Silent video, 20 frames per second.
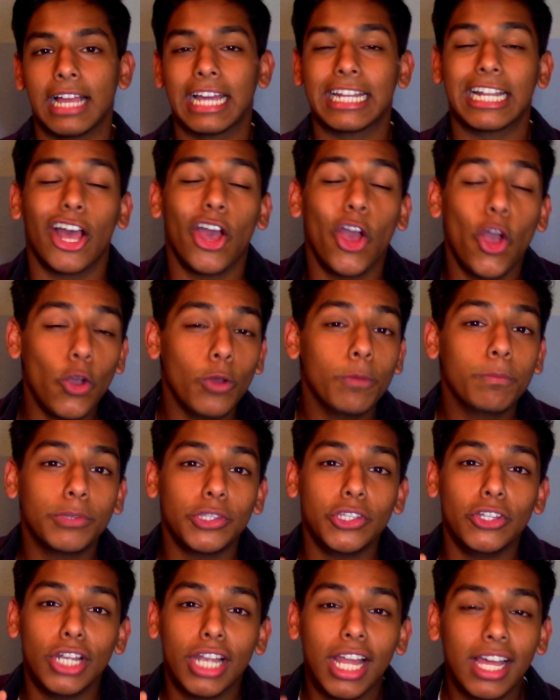And I hope
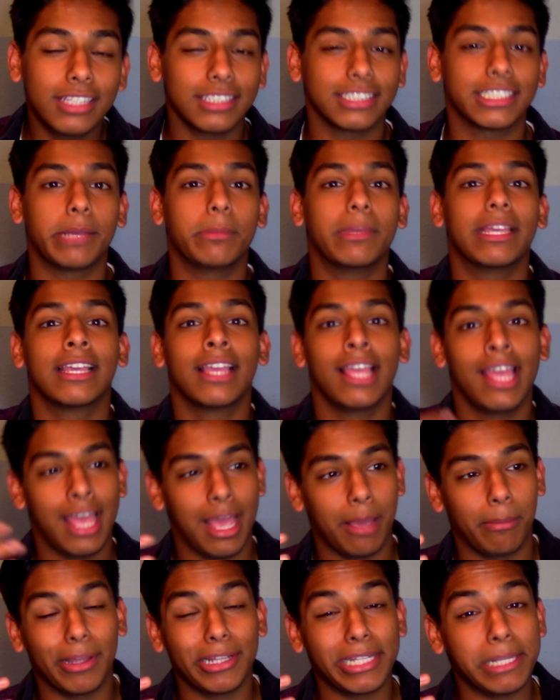you learned something
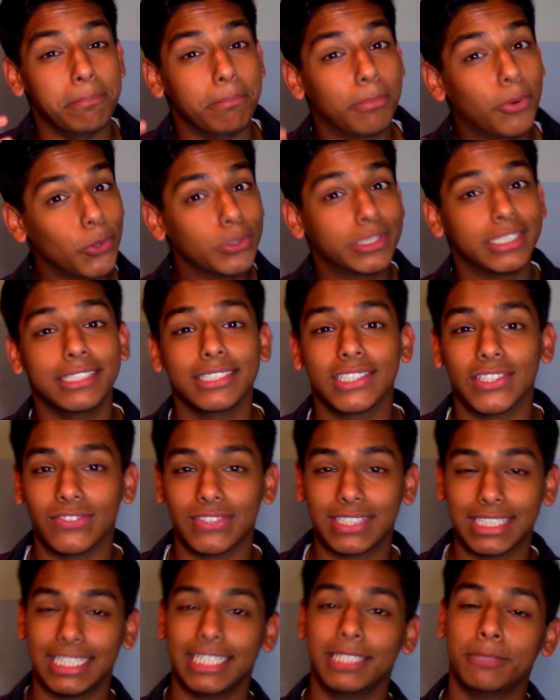about the importance of
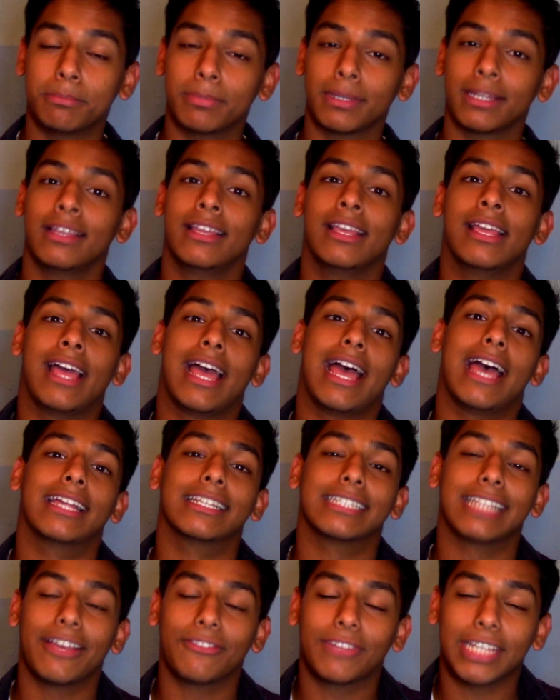sleep
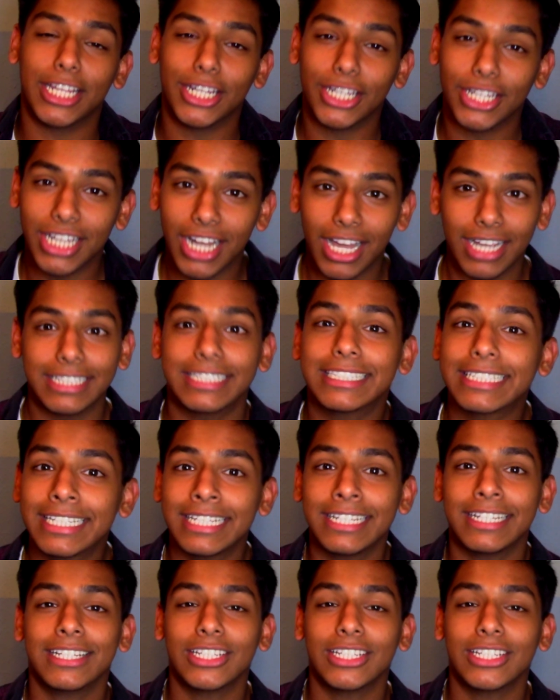and having a nice,